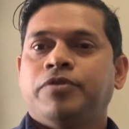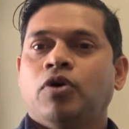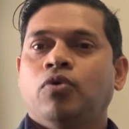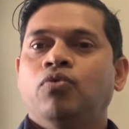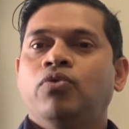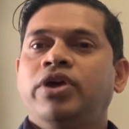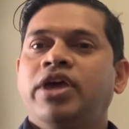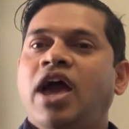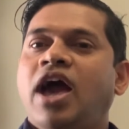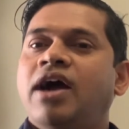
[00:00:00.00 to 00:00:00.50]

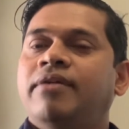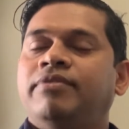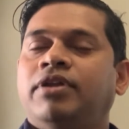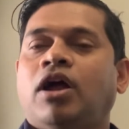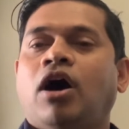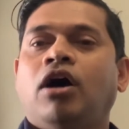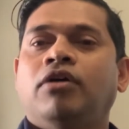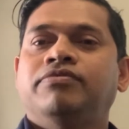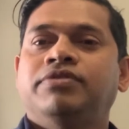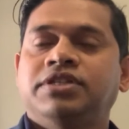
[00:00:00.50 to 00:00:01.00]
we have
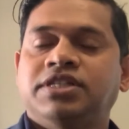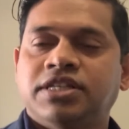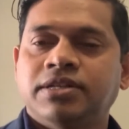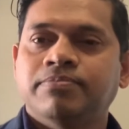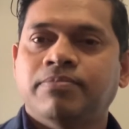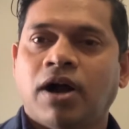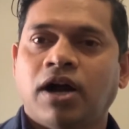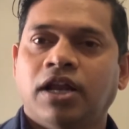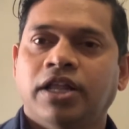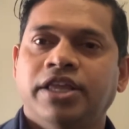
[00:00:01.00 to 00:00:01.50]
an office
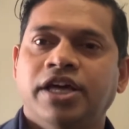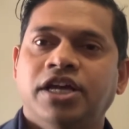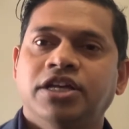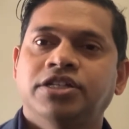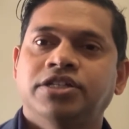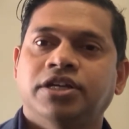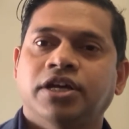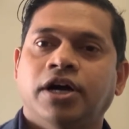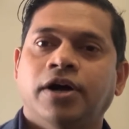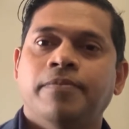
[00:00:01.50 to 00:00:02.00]
in Bangladesh